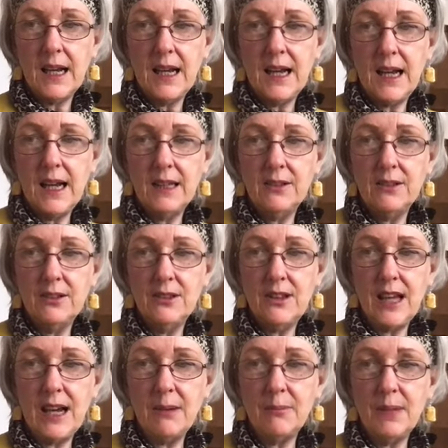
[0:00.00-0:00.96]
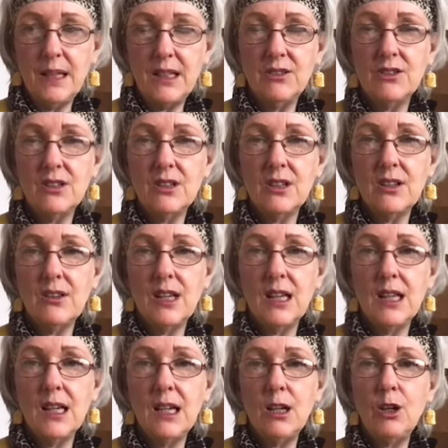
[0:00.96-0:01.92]
And that means
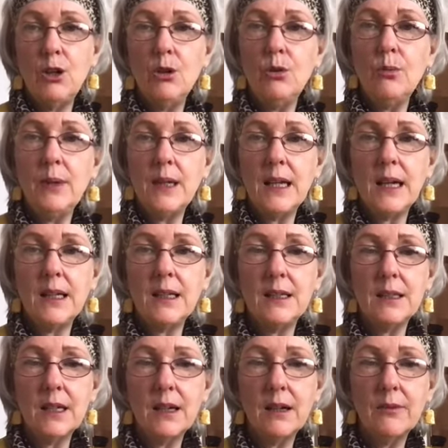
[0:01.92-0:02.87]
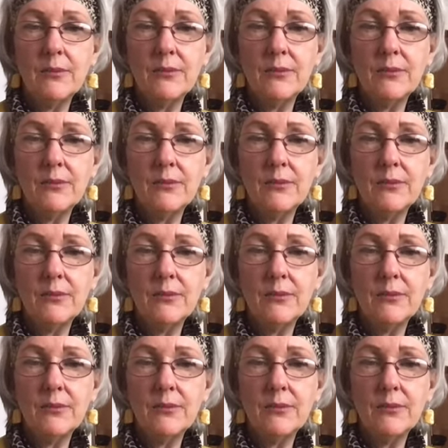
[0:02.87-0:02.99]
the illuminator.